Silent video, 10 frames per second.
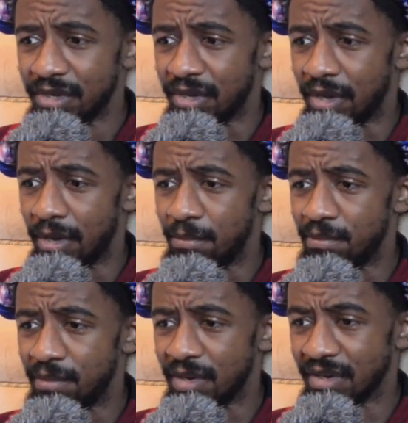
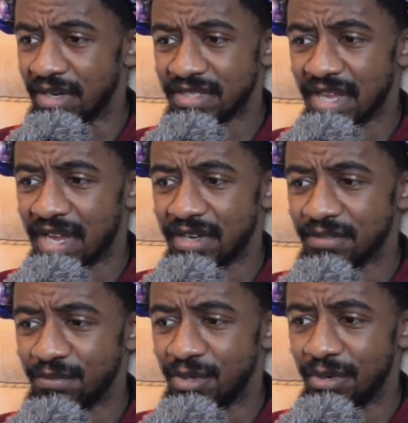unless I
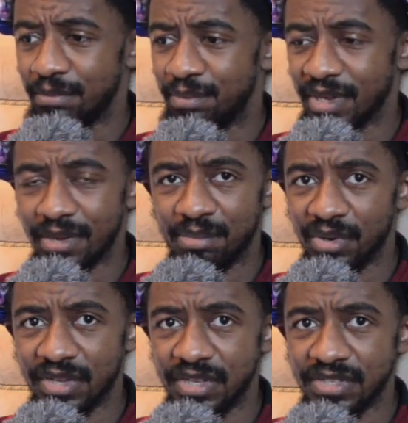had, you know, bigger
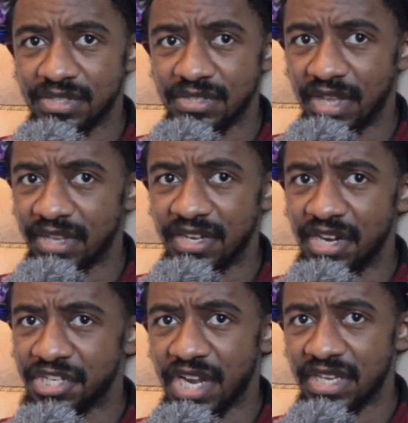pockets like in
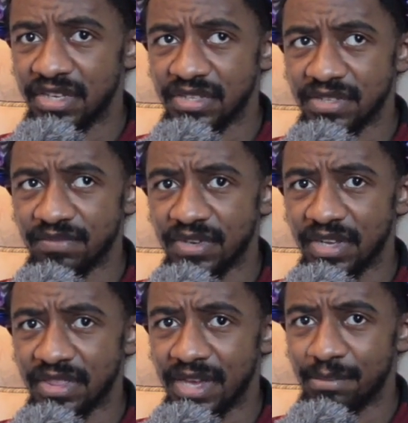a jacket or something
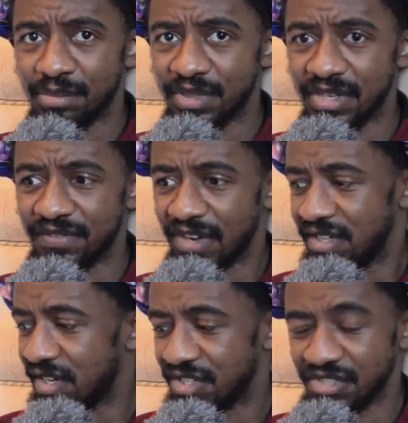like that. But then if I
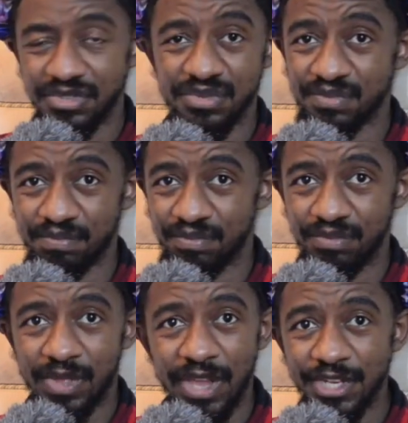did, I just use
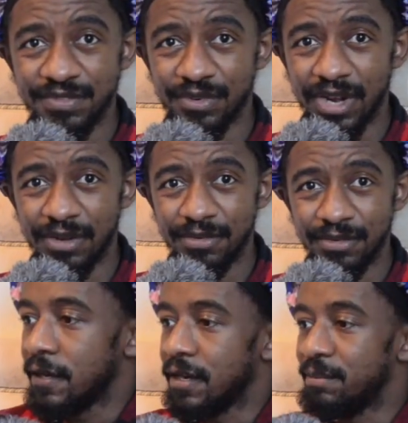the H4n.
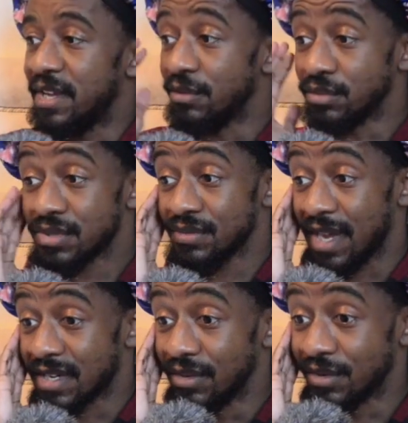It also
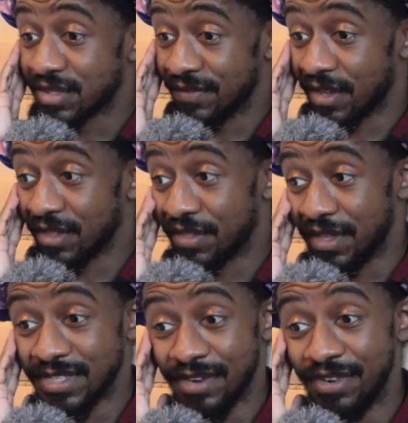had lots of other
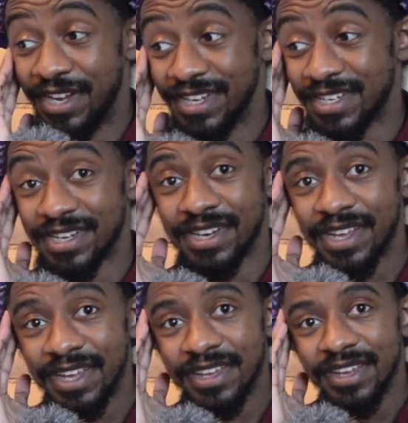things I really didn't
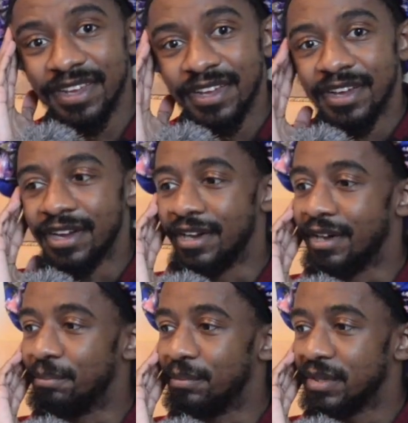like.
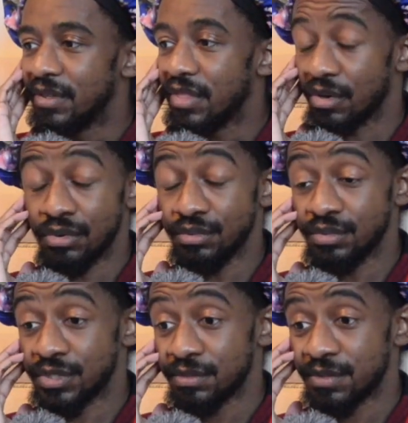The
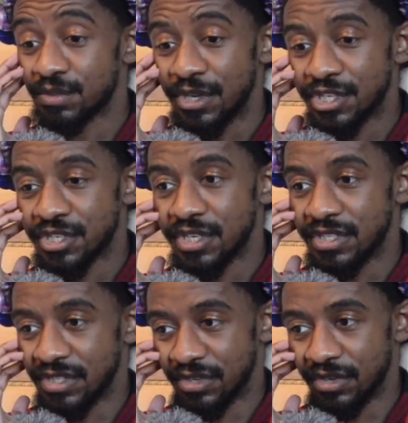hold switch
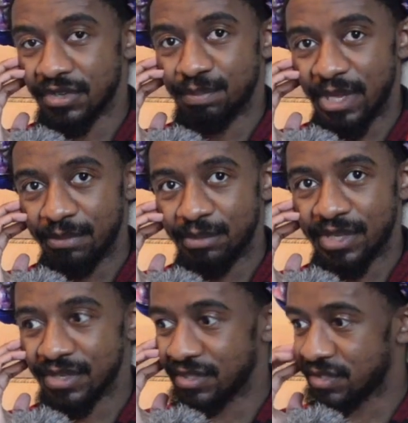is the good bit
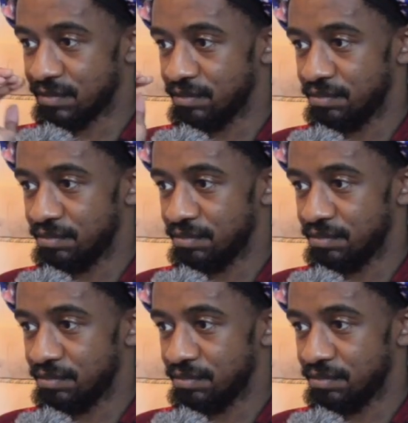because